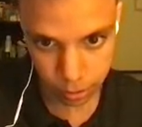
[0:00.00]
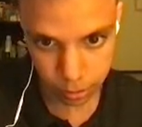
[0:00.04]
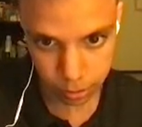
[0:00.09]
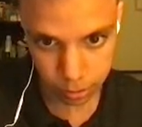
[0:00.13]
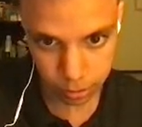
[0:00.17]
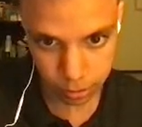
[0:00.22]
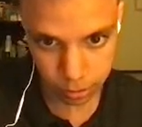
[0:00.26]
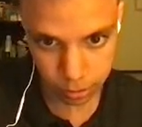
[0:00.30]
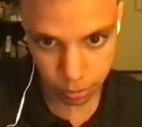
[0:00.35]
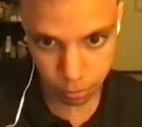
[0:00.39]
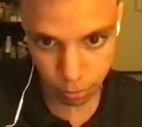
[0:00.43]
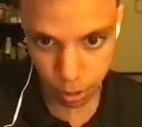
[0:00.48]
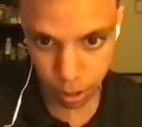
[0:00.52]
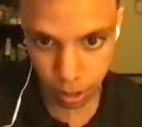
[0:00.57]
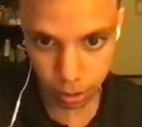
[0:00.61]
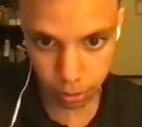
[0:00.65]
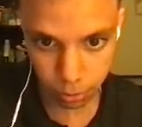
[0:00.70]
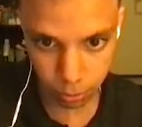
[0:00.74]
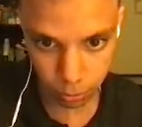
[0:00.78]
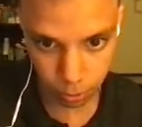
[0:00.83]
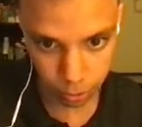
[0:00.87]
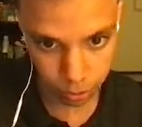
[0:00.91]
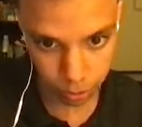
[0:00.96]
this is the
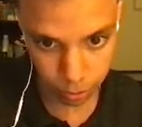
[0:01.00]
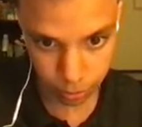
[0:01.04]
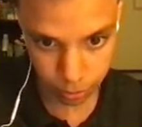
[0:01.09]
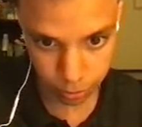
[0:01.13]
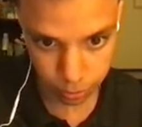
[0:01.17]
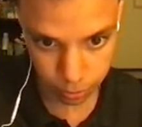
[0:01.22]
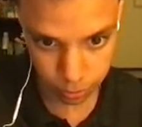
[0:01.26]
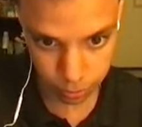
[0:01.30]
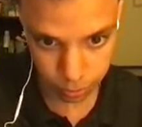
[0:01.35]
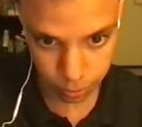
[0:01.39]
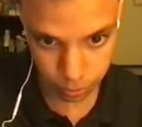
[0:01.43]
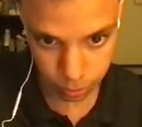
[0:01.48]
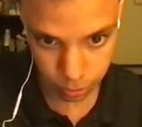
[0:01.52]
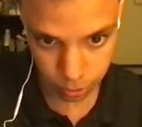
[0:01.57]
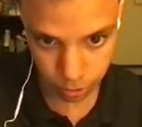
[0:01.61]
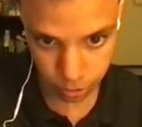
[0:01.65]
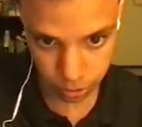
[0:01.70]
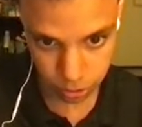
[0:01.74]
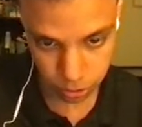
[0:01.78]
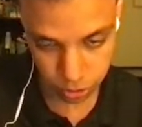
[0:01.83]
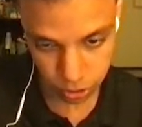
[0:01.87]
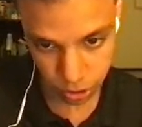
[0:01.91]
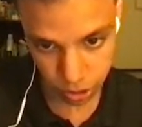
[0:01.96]
mod wheel. You
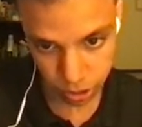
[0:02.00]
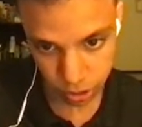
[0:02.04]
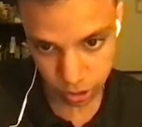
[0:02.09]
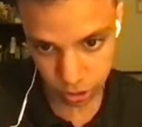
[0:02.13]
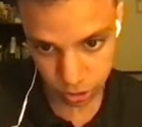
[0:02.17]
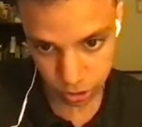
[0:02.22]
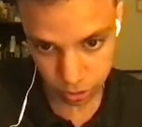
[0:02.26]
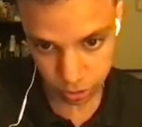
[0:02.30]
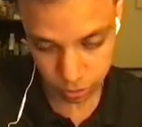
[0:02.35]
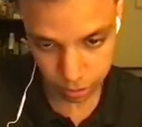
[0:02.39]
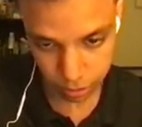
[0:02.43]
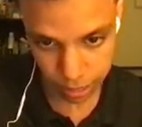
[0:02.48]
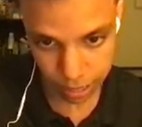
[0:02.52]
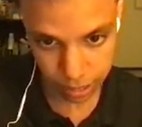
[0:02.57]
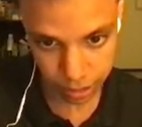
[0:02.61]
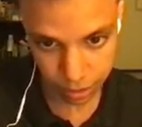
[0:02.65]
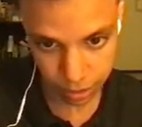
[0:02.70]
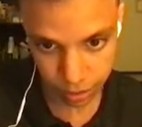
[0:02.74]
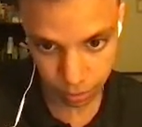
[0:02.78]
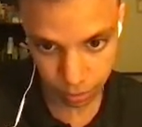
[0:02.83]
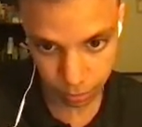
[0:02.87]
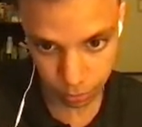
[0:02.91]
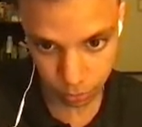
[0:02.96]
can change
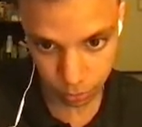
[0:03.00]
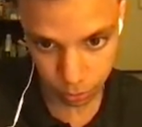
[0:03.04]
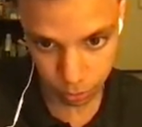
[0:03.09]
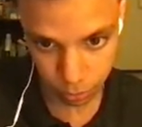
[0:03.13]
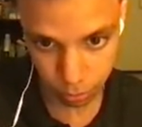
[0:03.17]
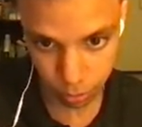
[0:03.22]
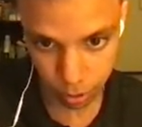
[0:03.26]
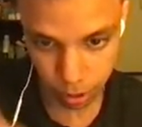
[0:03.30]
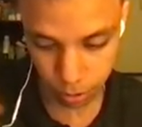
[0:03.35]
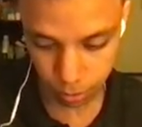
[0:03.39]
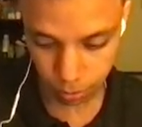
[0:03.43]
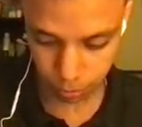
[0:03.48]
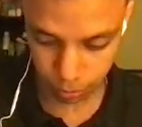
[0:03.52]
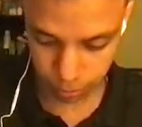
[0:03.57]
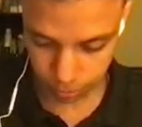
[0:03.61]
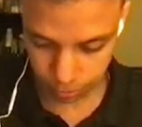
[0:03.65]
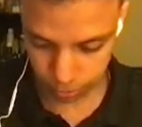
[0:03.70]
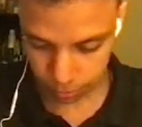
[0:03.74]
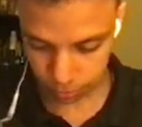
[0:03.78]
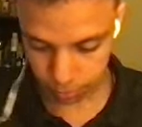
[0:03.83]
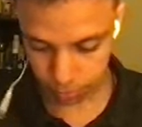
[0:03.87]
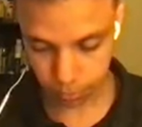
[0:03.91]
anything with your mod wheel.